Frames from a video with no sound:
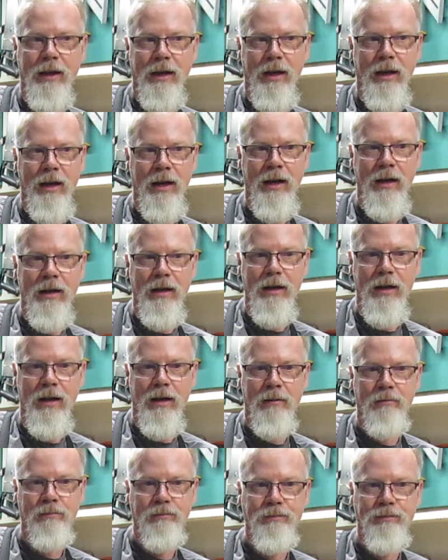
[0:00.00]
and
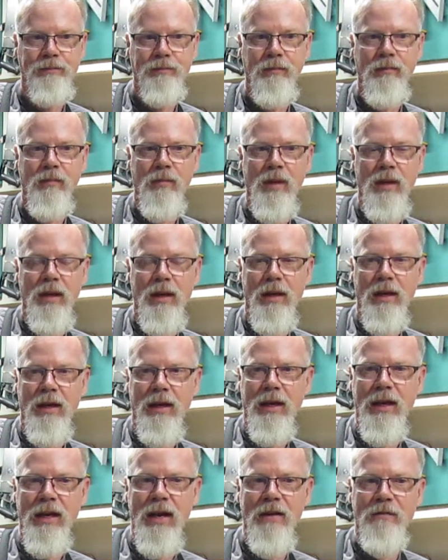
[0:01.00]

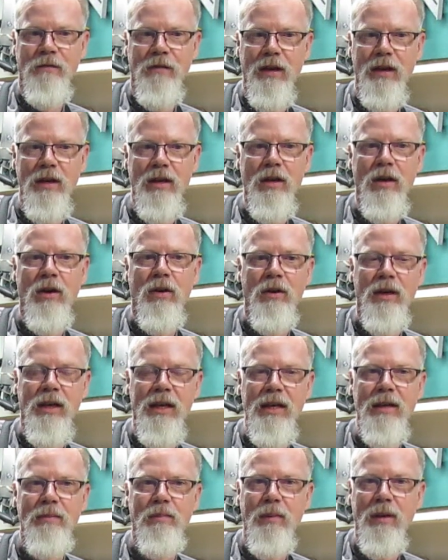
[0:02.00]
um, in that video,
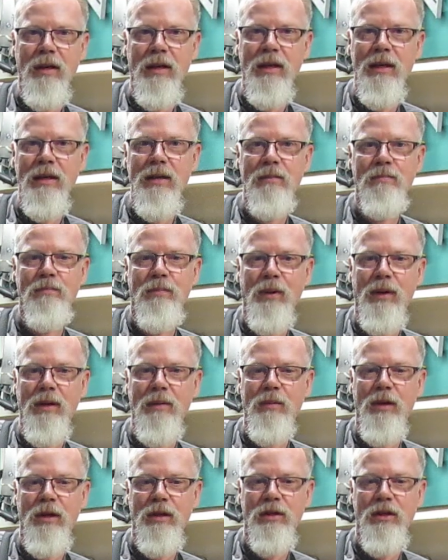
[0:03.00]
he he pretty
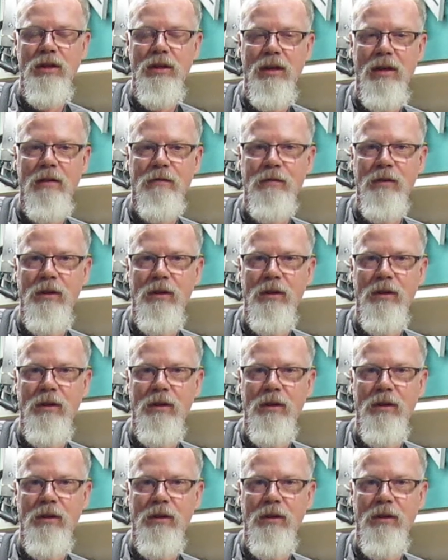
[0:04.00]
much uh,